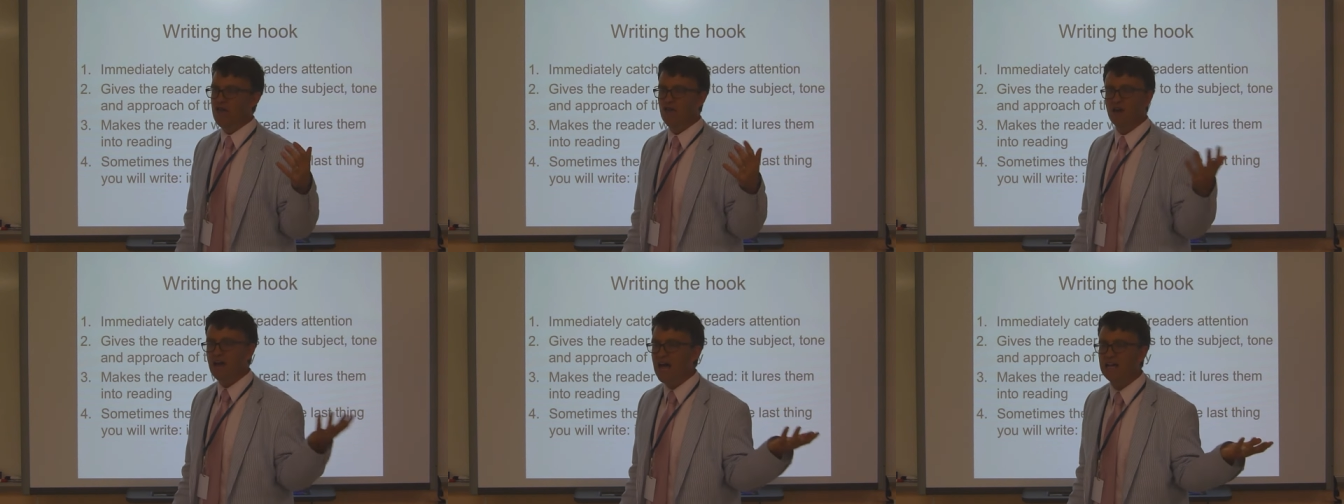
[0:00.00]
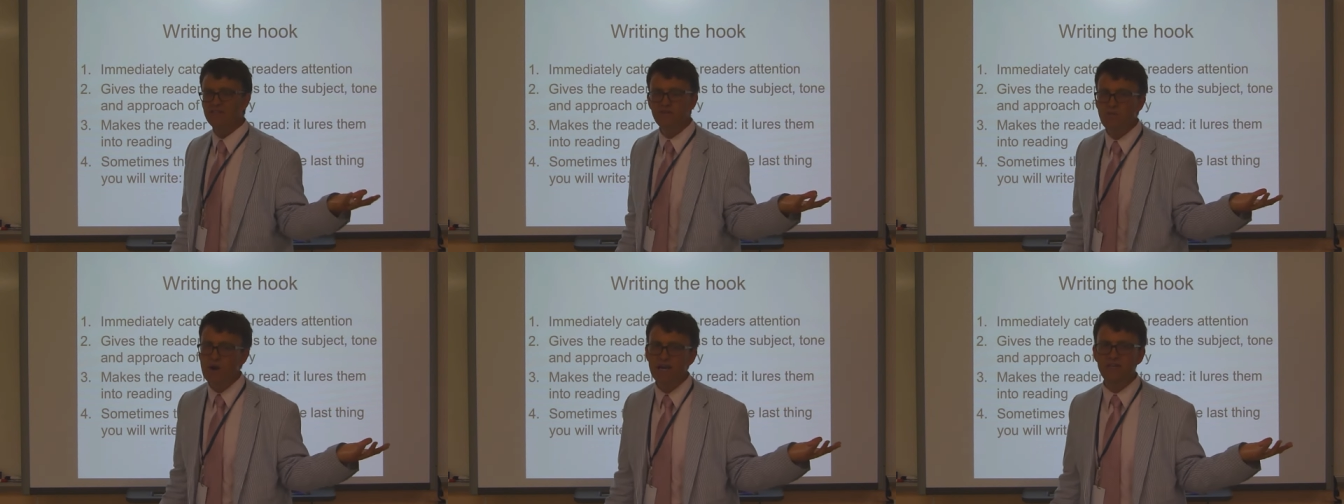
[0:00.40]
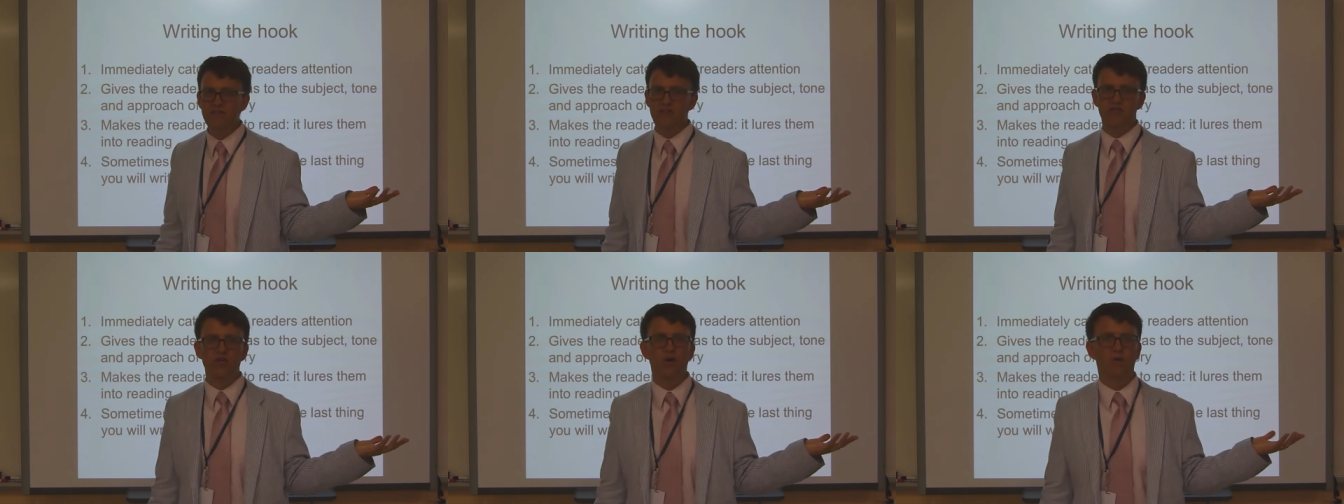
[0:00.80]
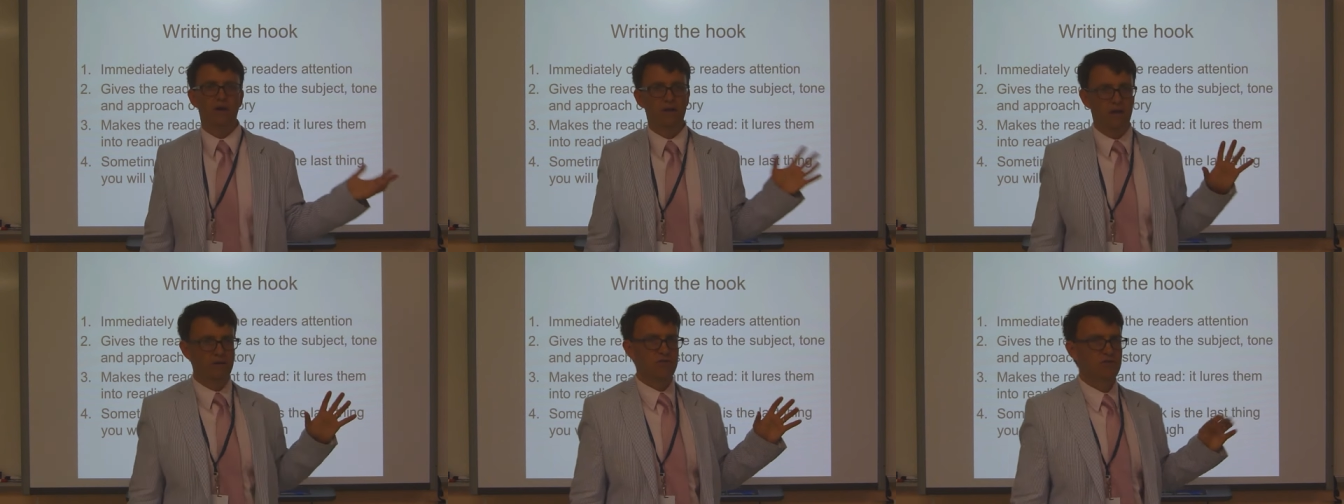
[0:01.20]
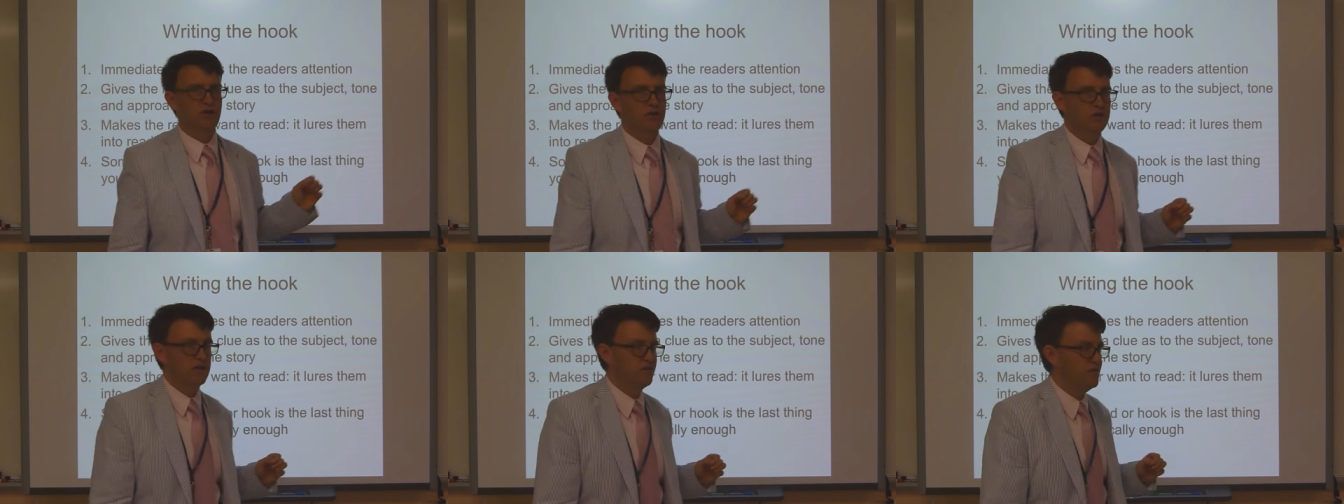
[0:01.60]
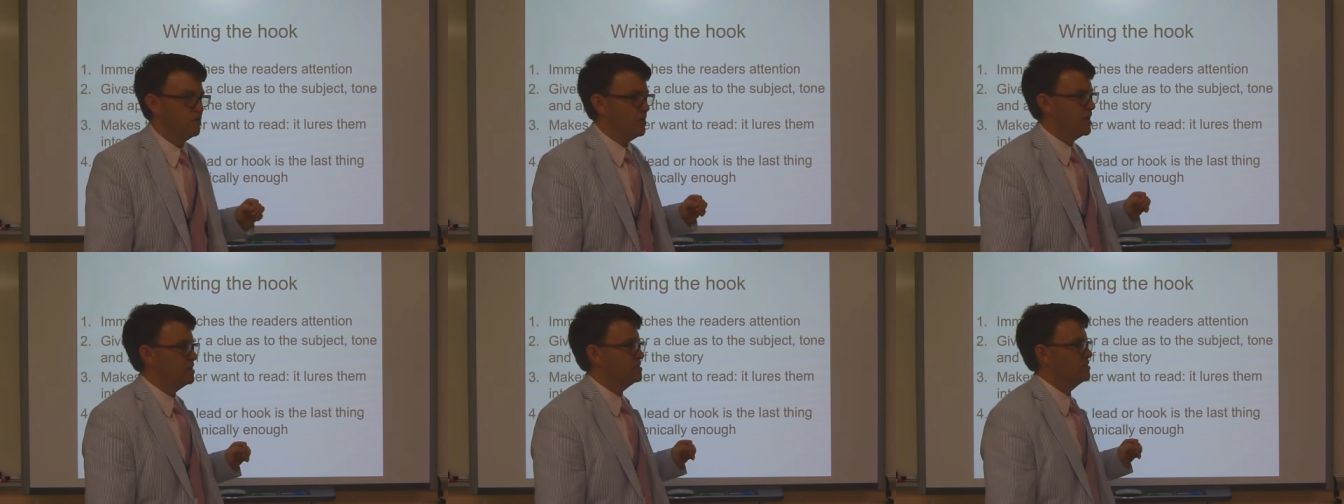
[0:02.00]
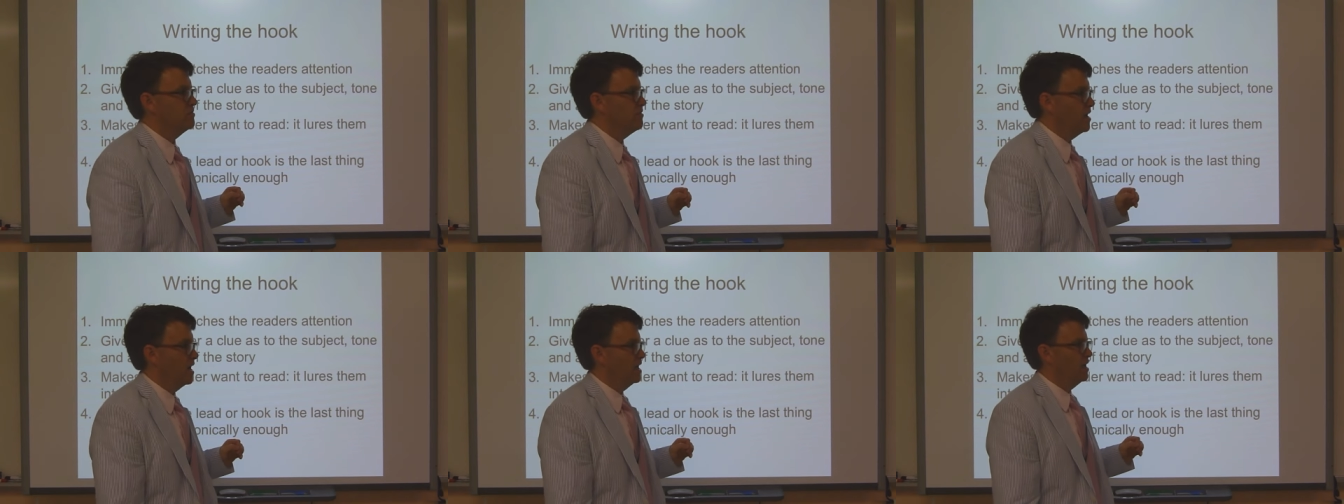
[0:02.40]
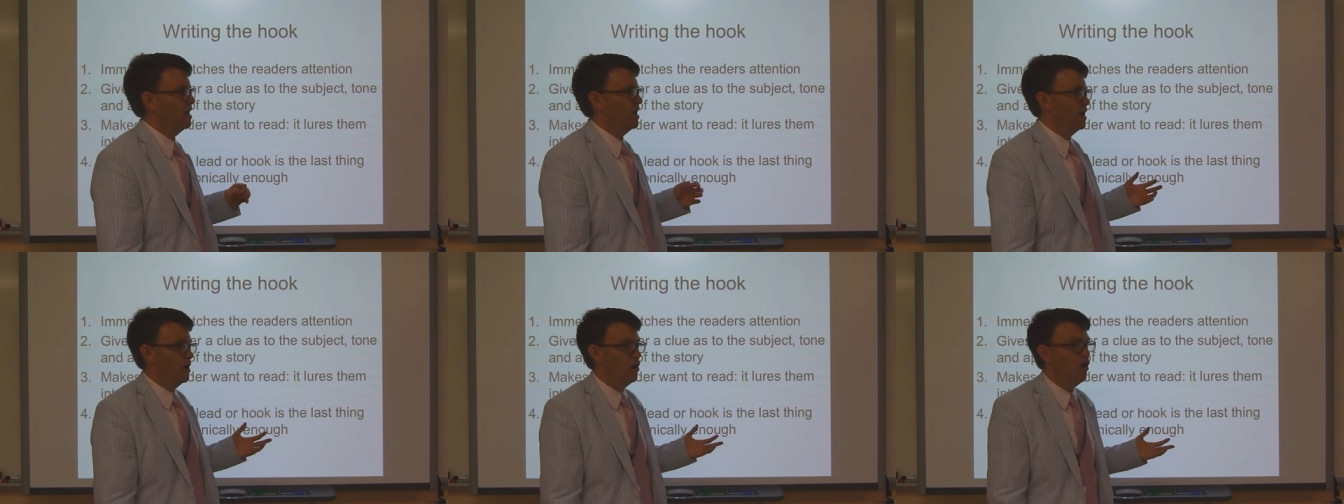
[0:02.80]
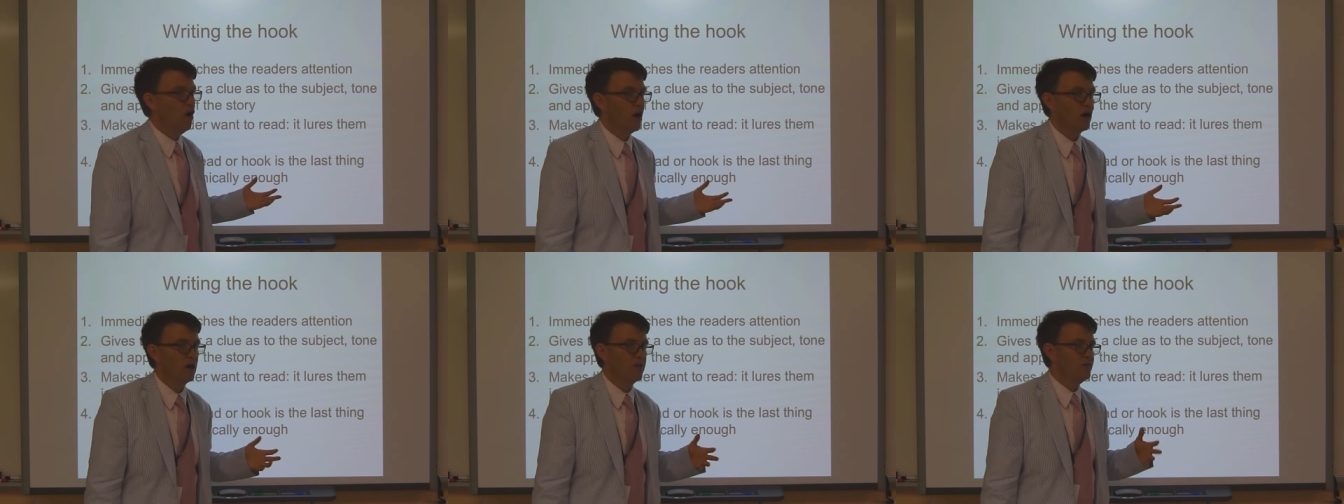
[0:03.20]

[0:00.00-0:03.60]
There are lots of ways to do it, and I'll show you different ways to write a hook.